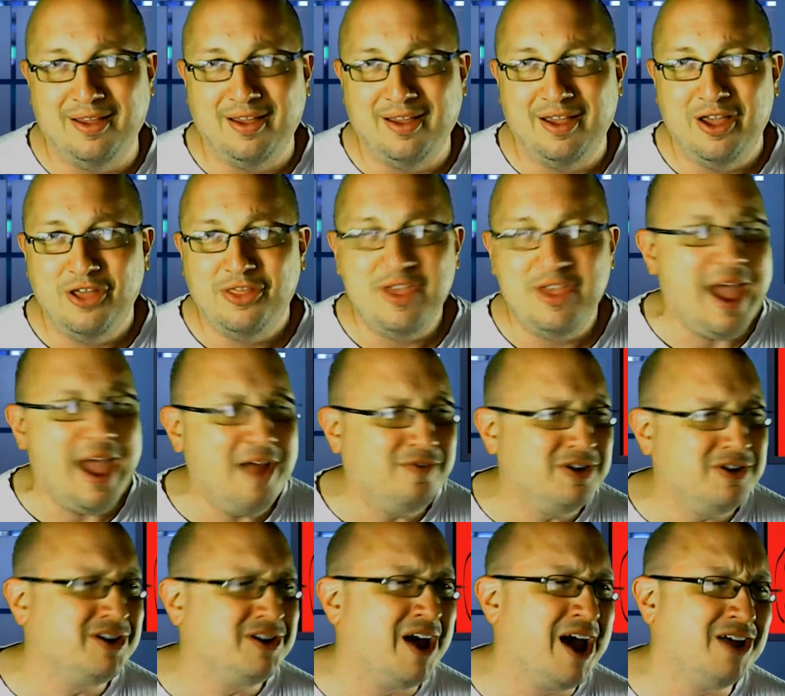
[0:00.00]
The
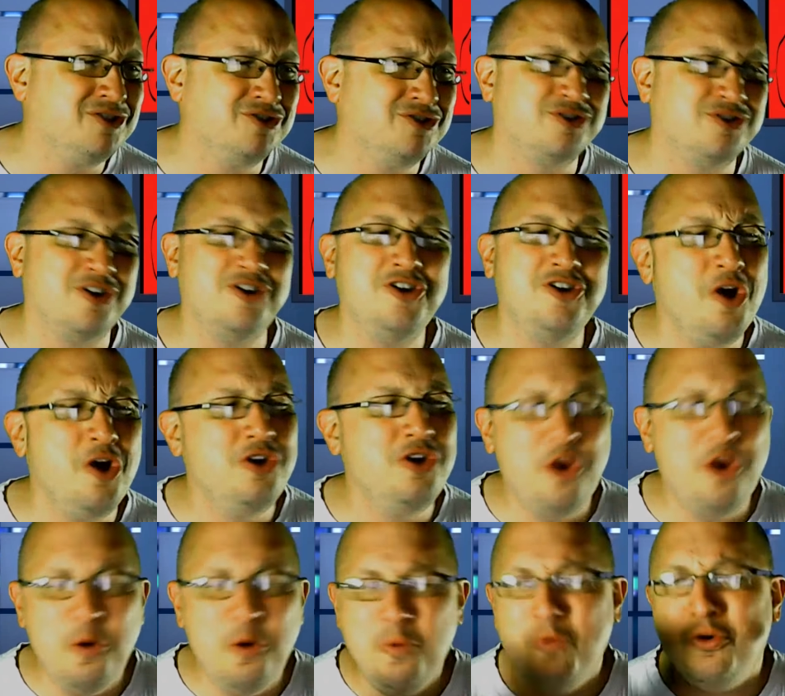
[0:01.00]
advertisers are
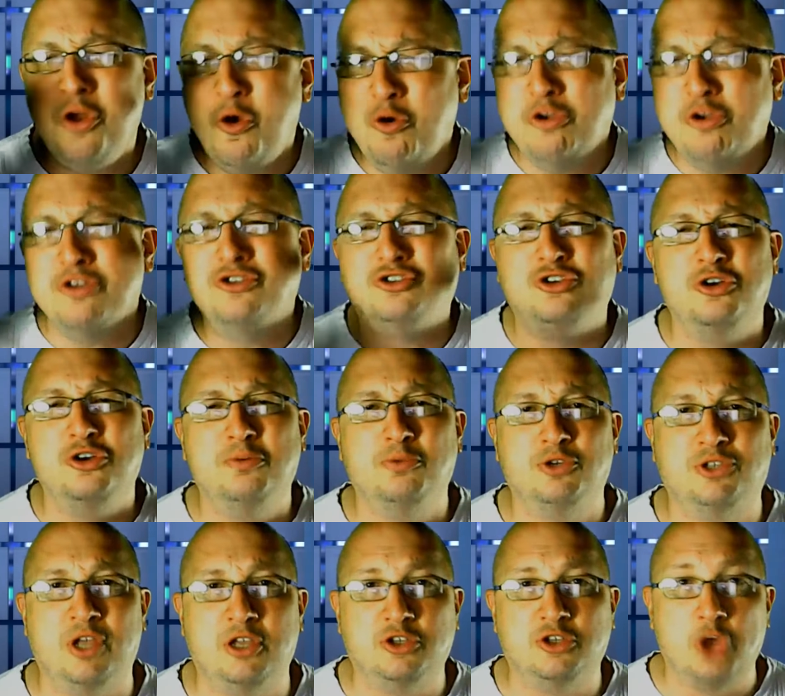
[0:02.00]
no consumer
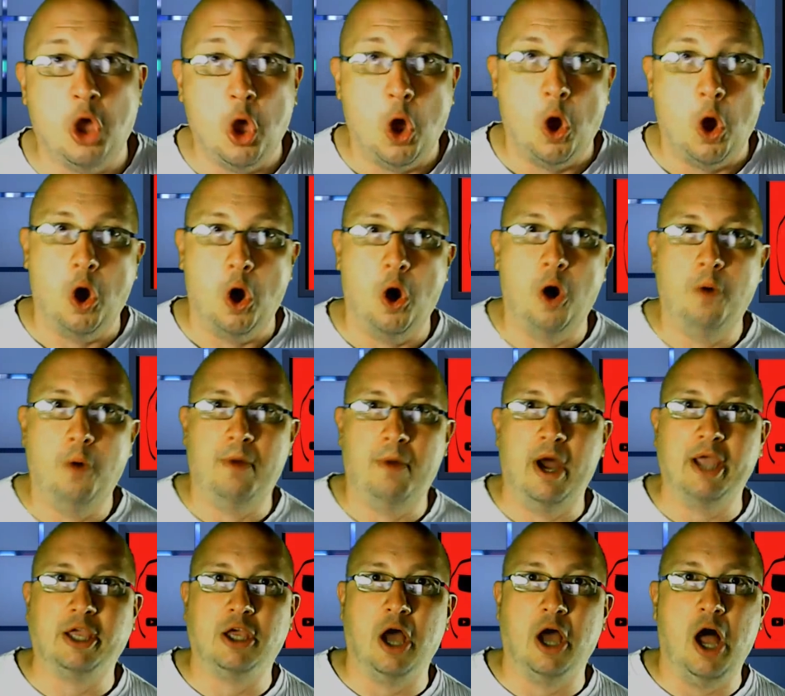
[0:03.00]
says, oh my
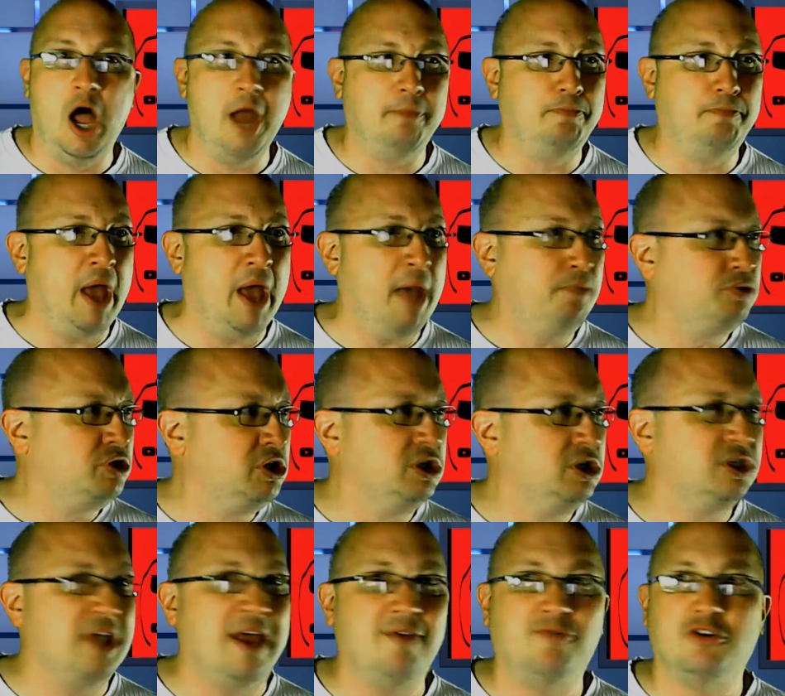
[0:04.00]
God, Pepsi's
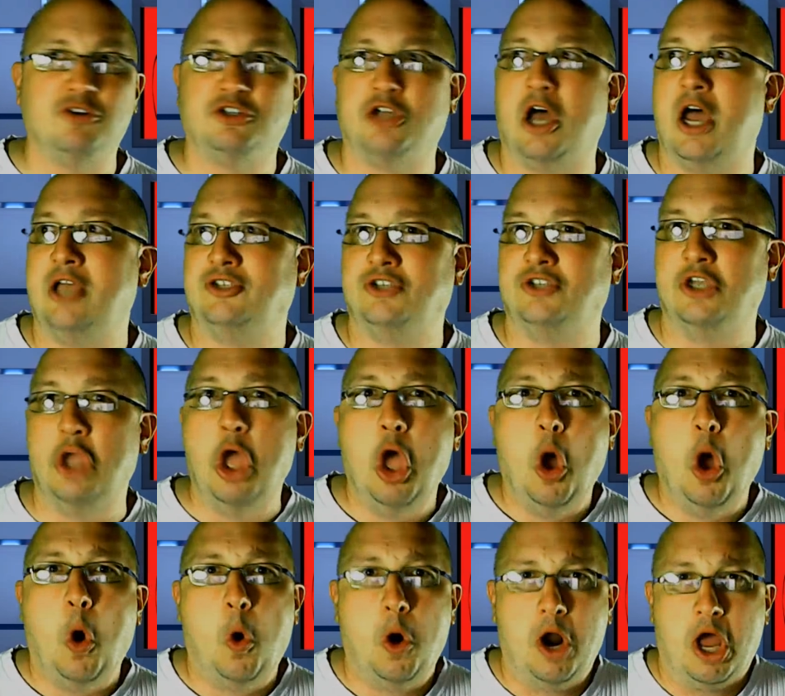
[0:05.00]
advertising
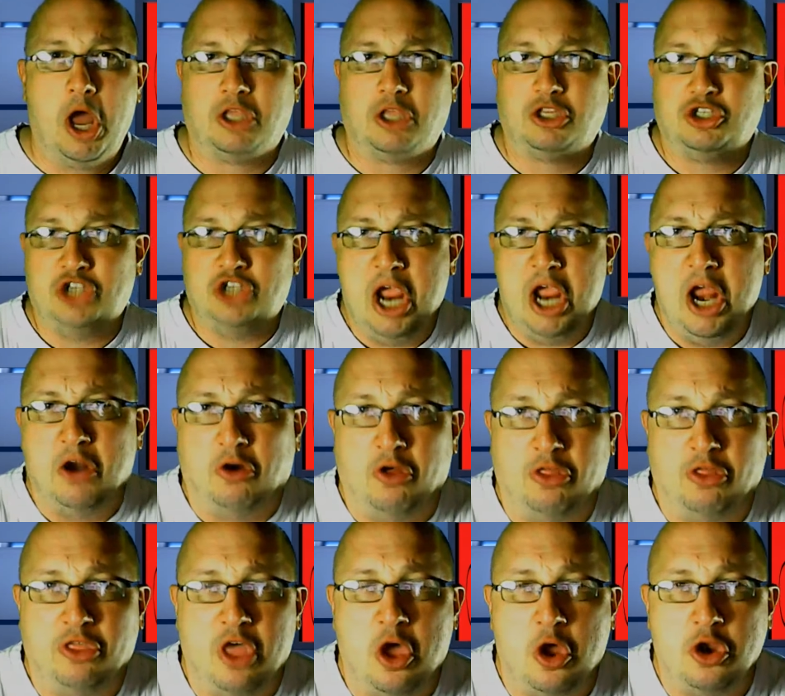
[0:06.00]
on a channel
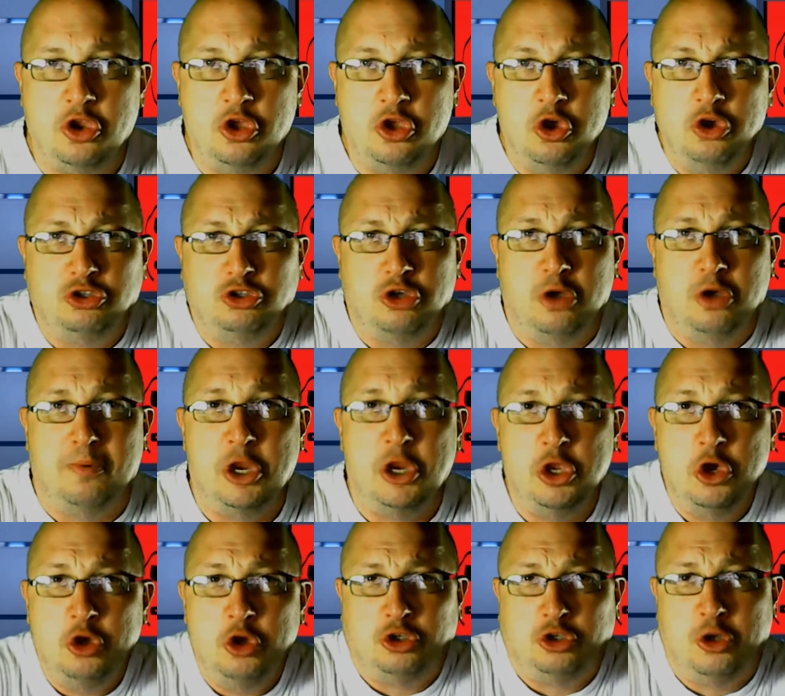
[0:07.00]
on YouTube and
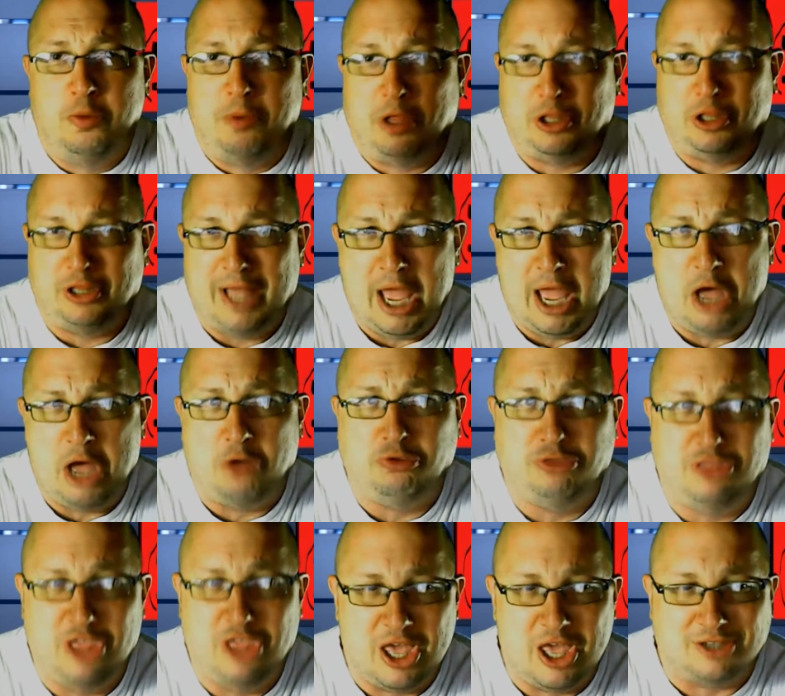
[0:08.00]
YouTube allowed
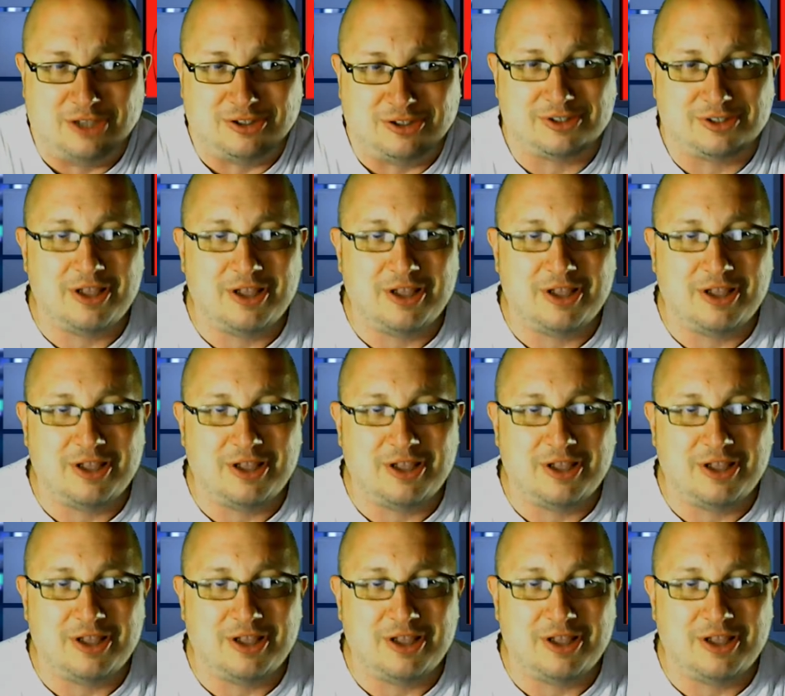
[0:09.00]
this.